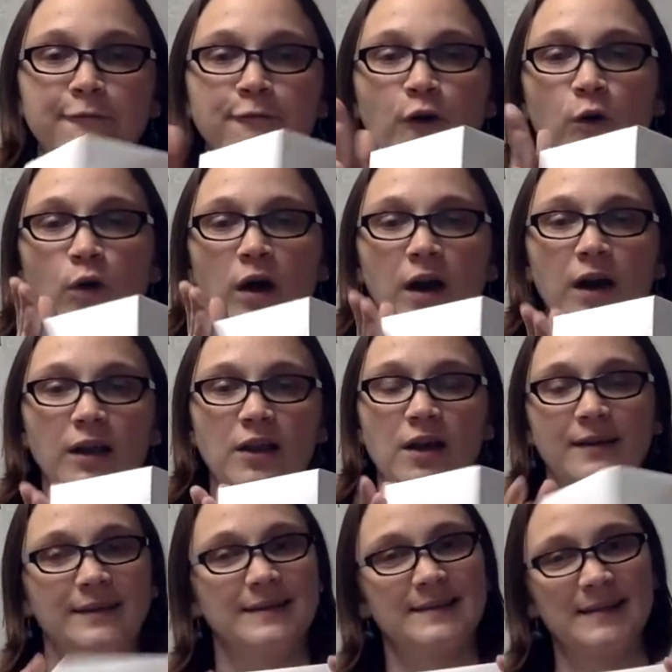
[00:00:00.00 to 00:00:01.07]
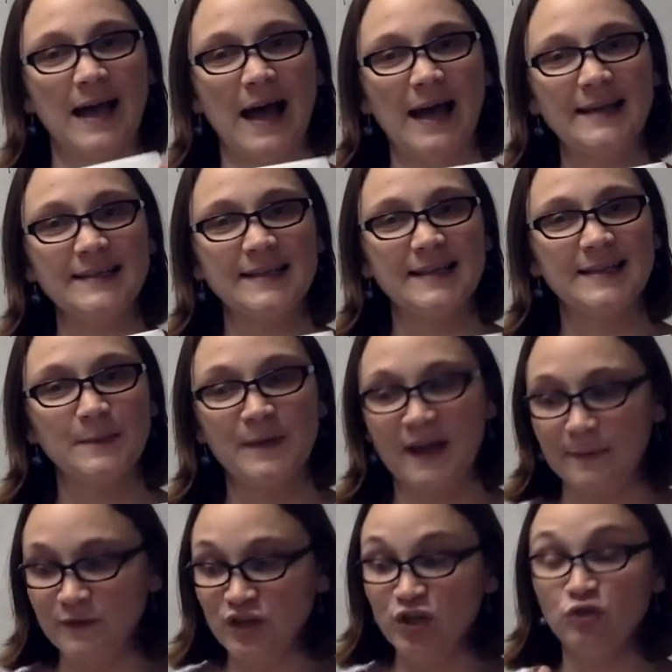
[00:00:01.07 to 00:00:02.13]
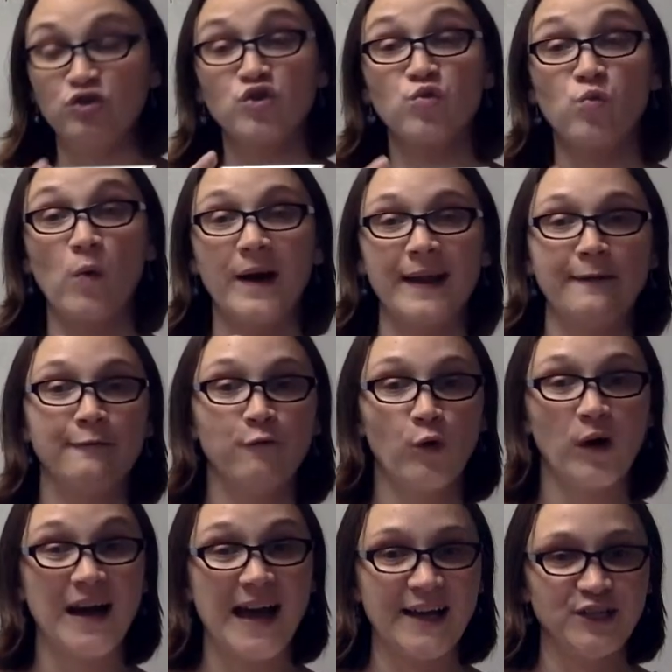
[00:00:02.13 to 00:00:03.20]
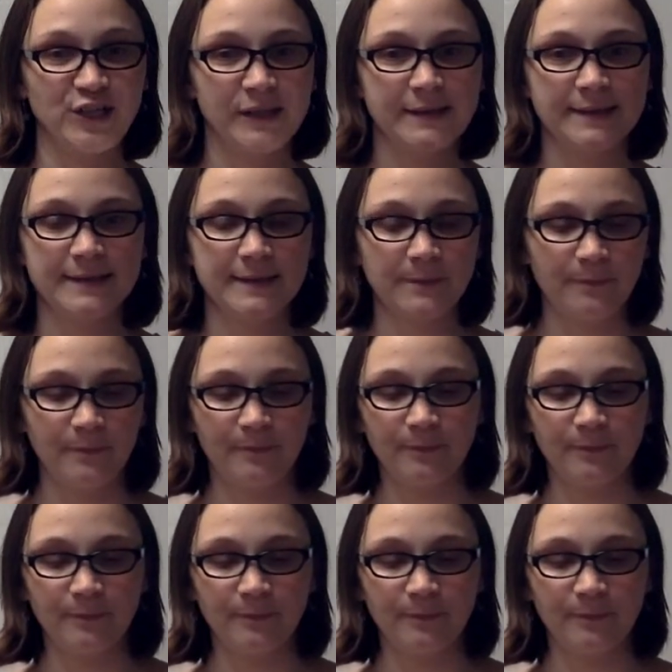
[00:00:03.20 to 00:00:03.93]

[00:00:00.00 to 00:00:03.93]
4 along the sides gets me up to 24 edges.